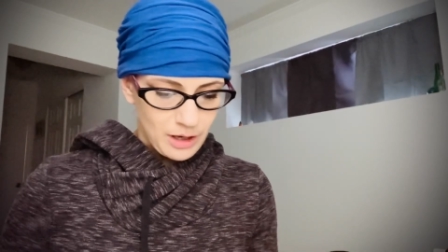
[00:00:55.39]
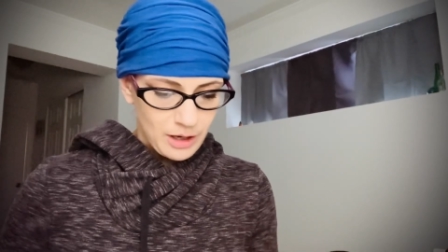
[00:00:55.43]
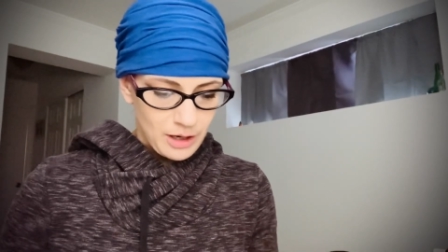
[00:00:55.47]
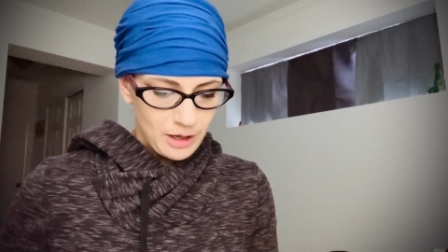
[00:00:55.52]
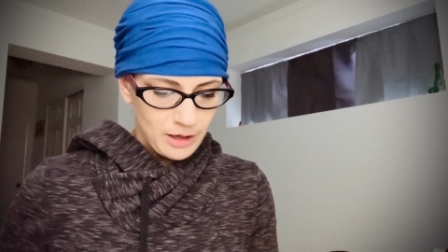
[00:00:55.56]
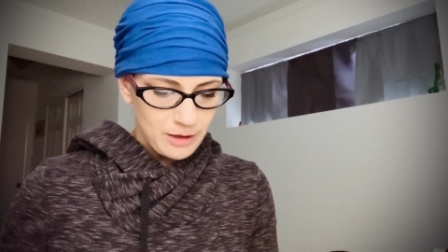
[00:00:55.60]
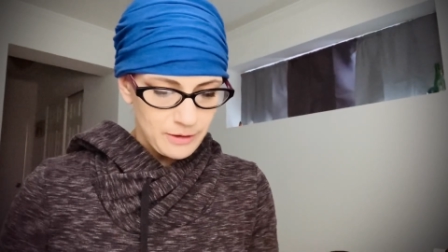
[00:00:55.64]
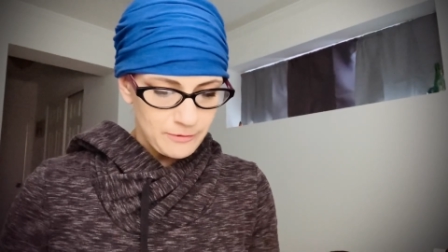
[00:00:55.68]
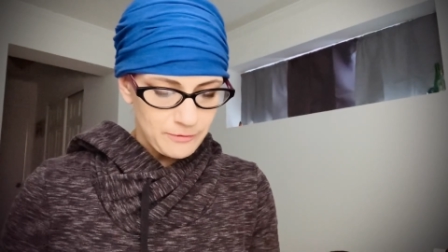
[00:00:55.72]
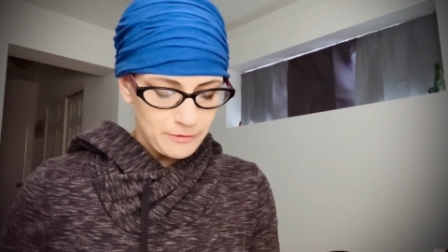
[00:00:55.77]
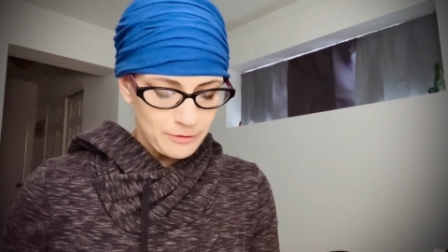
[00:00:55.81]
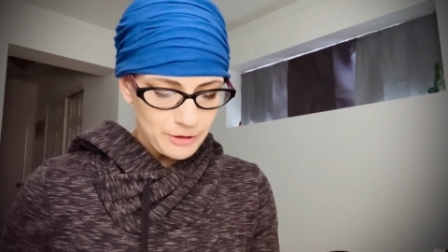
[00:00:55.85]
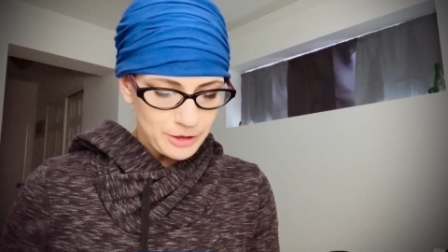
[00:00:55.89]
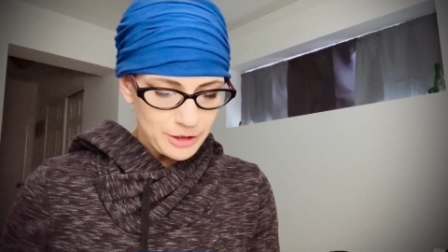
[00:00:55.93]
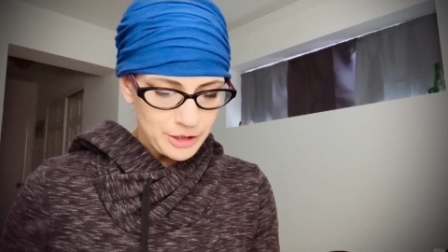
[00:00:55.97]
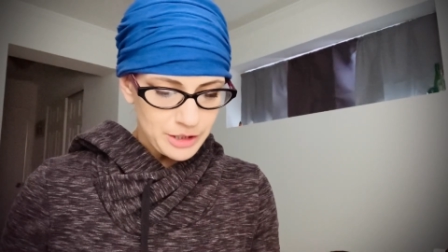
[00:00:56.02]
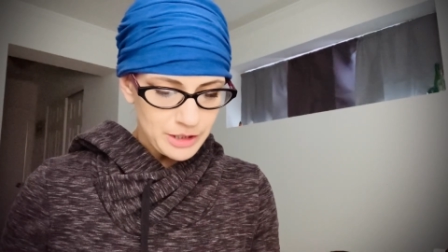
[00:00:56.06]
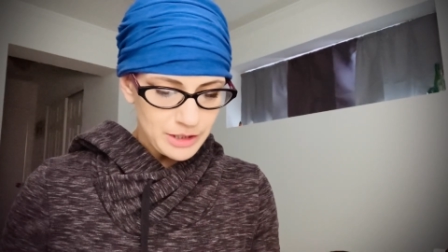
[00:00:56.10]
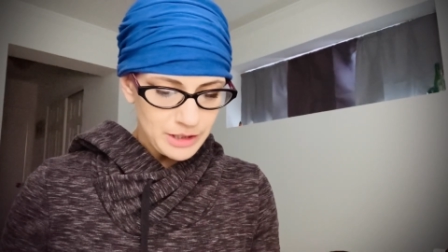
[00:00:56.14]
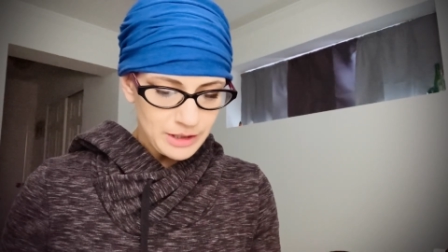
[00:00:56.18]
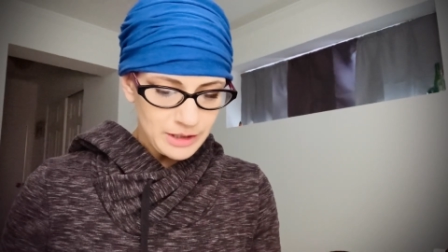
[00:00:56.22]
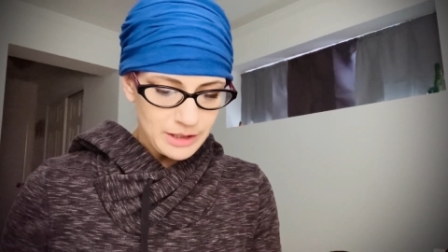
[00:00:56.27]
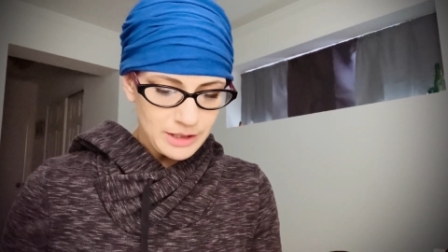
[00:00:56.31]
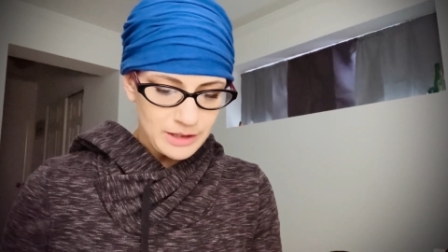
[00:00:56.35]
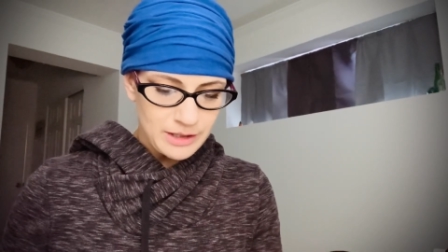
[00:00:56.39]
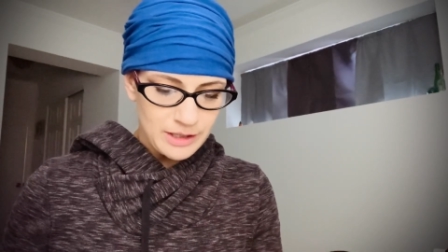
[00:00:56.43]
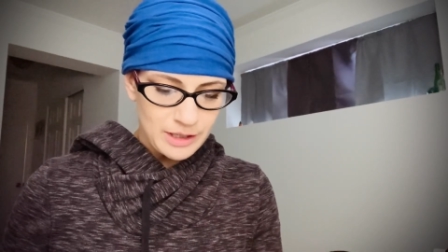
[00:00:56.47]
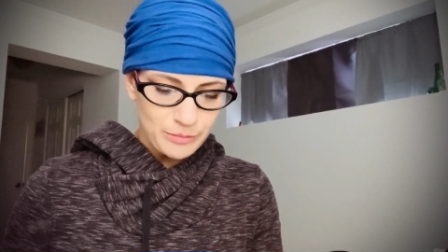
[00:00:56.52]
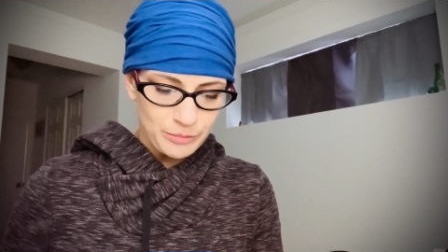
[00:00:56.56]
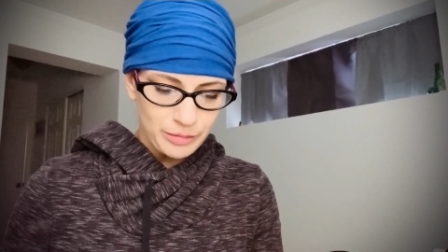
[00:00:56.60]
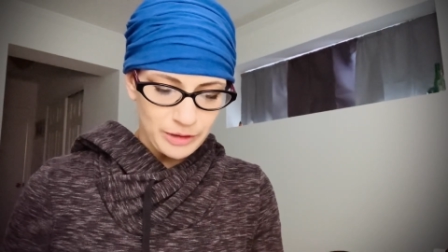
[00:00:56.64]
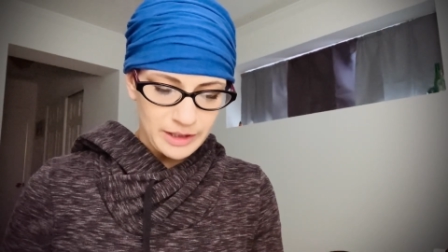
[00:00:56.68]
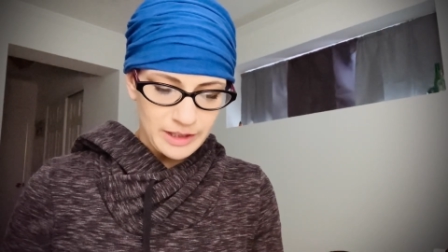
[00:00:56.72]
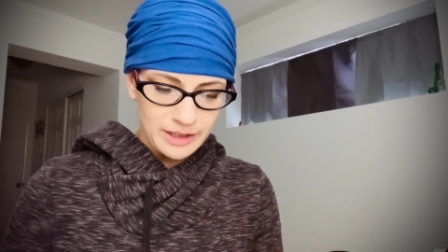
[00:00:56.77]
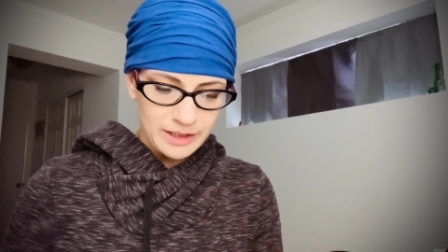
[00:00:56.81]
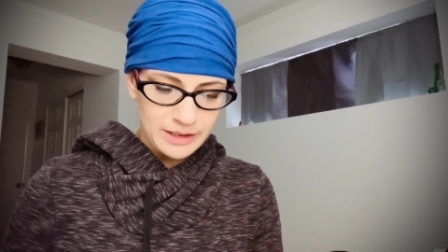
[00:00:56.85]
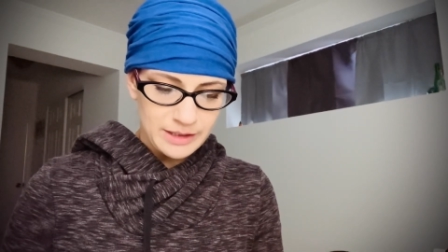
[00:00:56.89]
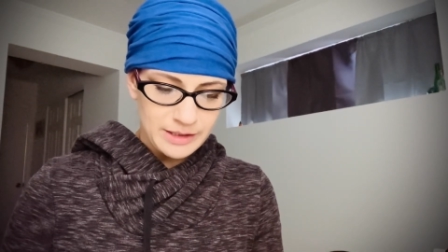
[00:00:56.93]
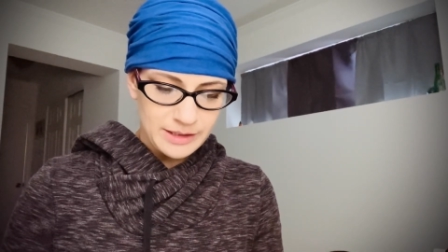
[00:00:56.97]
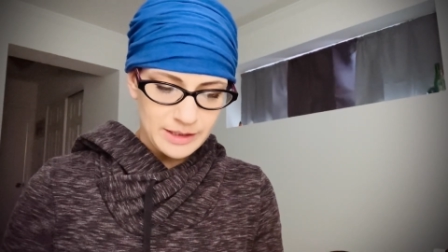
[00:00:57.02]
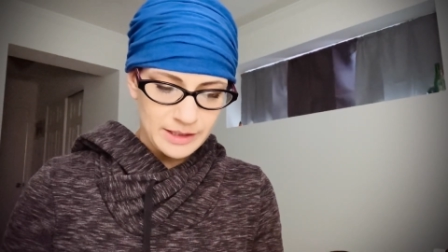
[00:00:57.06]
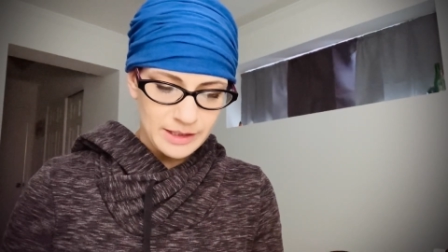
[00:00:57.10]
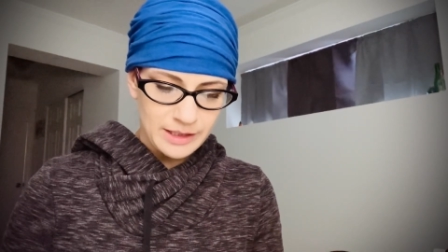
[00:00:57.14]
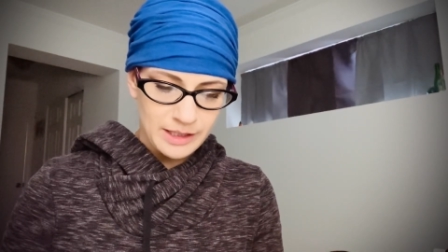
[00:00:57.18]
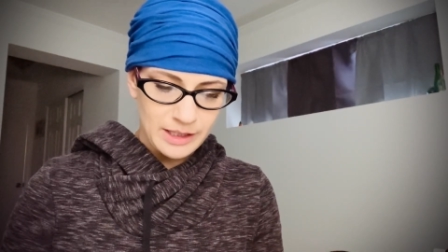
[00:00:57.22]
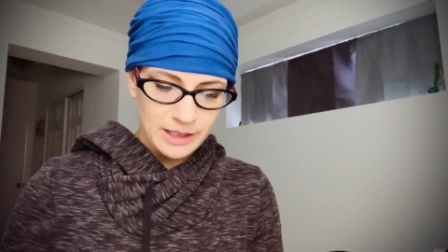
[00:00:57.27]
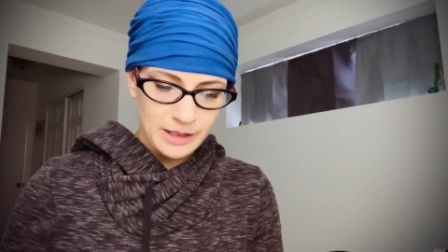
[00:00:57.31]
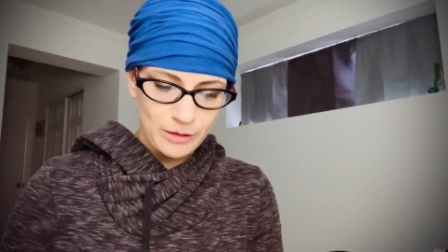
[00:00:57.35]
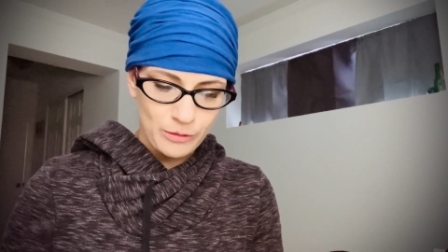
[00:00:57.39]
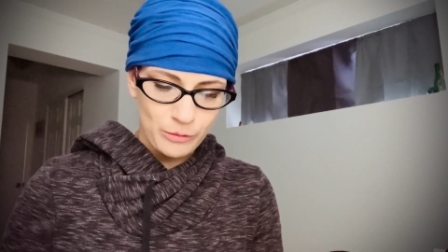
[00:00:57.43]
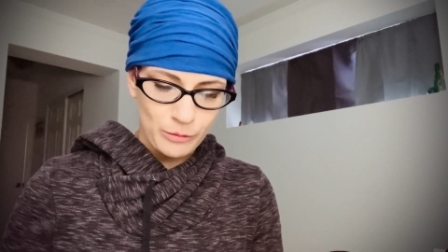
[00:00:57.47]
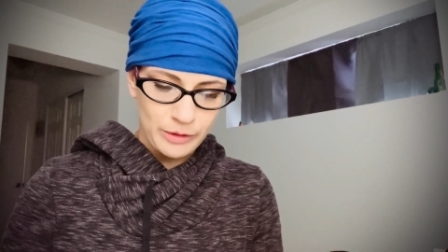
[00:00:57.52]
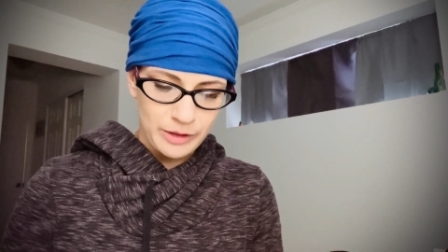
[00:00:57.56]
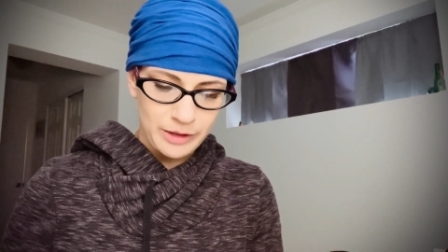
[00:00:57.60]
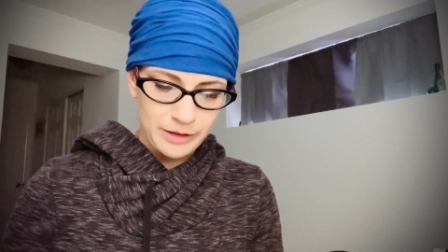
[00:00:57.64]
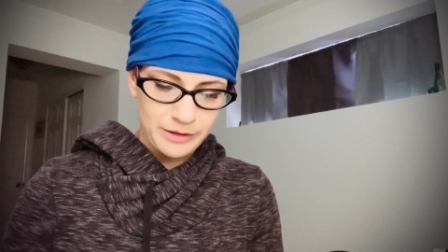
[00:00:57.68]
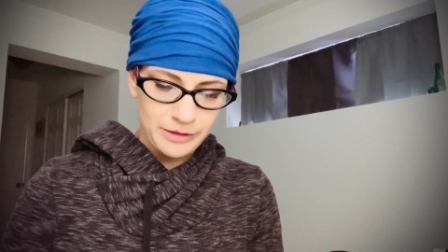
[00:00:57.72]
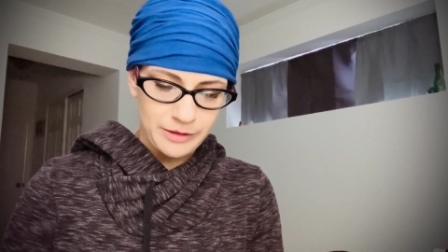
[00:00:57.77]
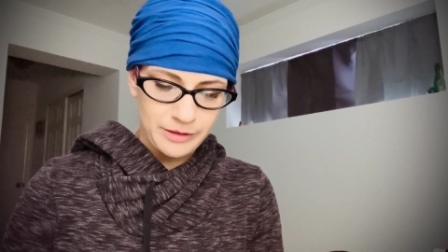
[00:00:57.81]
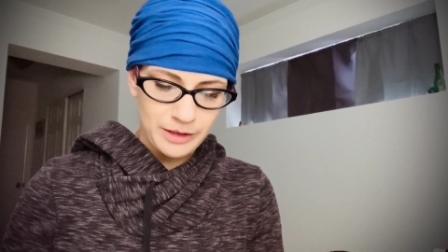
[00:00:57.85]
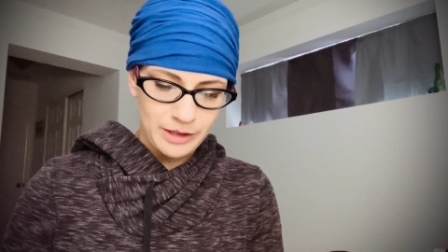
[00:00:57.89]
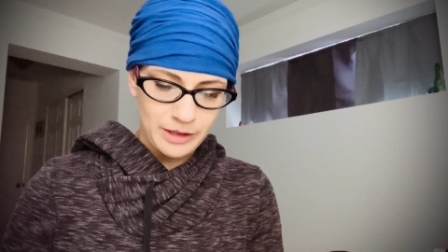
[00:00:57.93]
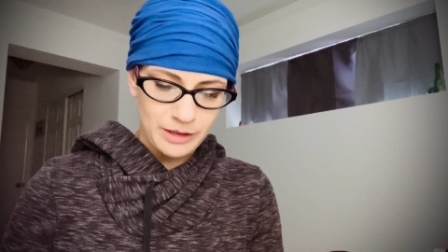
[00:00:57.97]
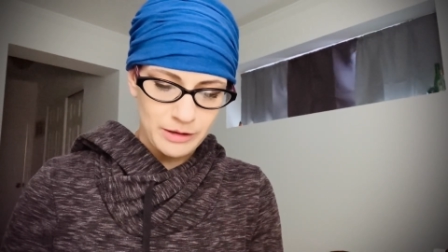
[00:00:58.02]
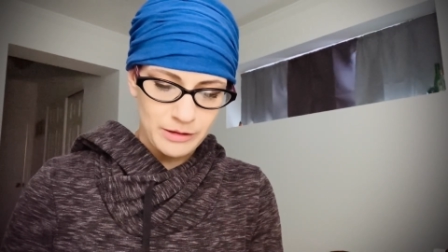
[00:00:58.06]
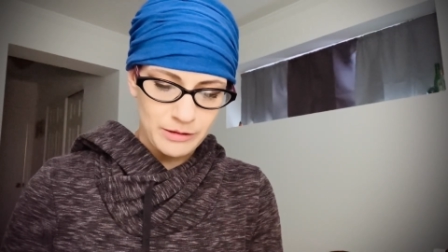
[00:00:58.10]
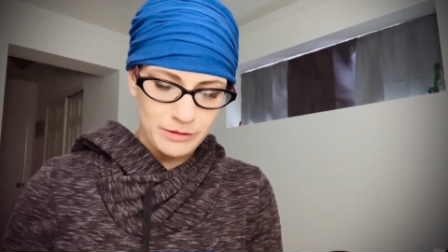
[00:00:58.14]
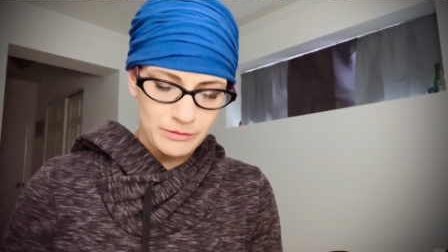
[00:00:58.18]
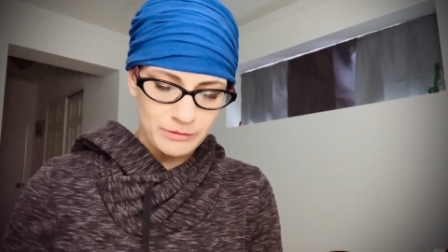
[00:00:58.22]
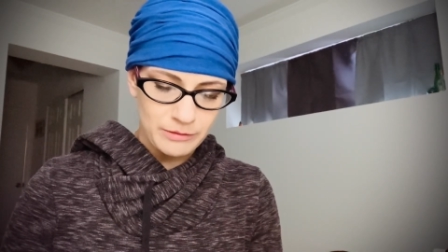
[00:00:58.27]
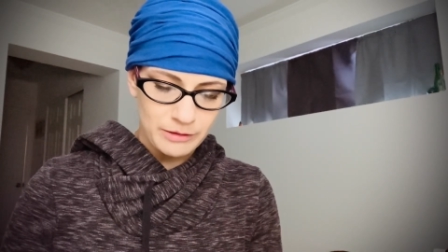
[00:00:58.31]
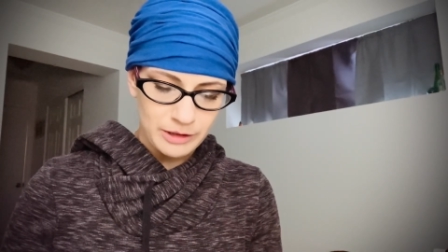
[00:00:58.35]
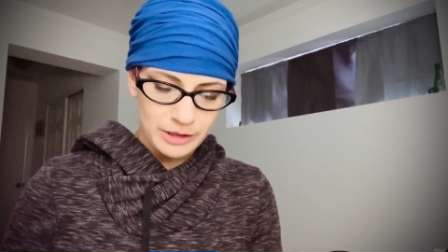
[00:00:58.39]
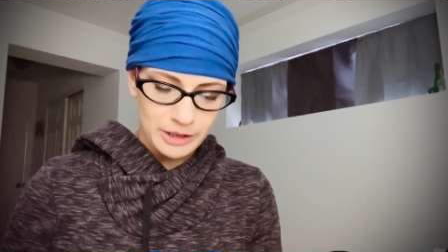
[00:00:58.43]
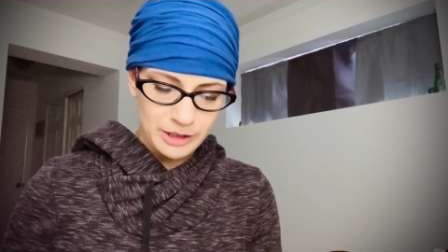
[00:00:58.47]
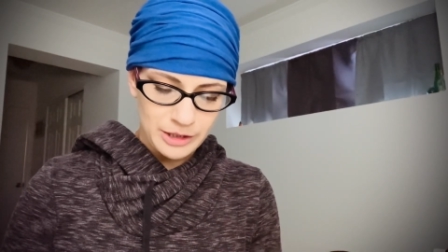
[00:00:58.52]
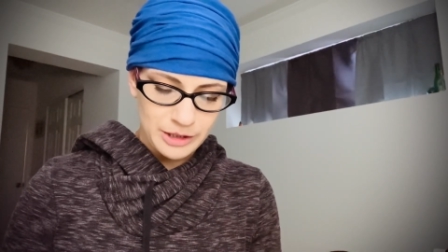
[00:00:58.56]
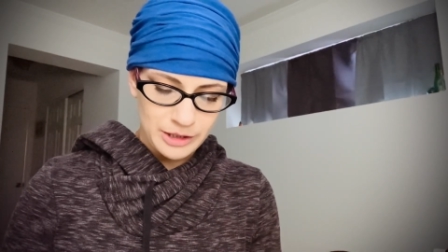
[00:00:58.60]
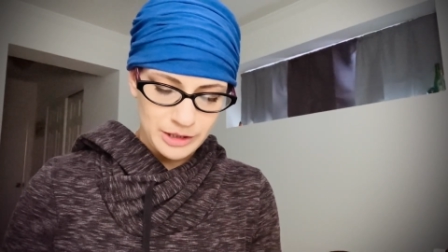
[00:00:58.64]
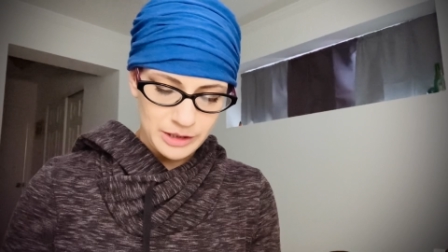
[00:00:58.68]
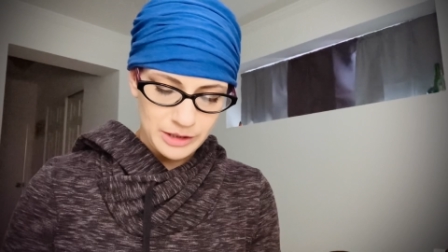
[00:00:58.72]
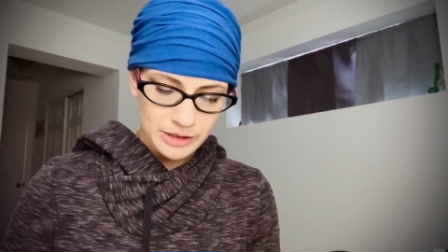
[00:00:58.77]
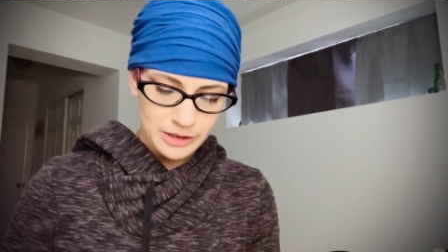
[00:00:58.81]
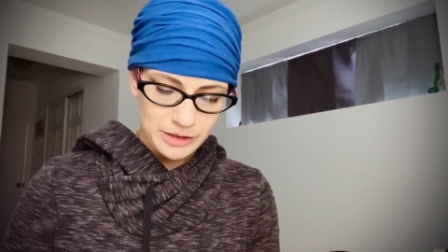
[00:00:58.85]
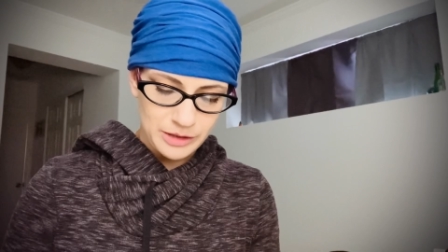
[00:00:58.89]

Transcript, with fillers: Unfortunately, they blend Sikhi with their own religion,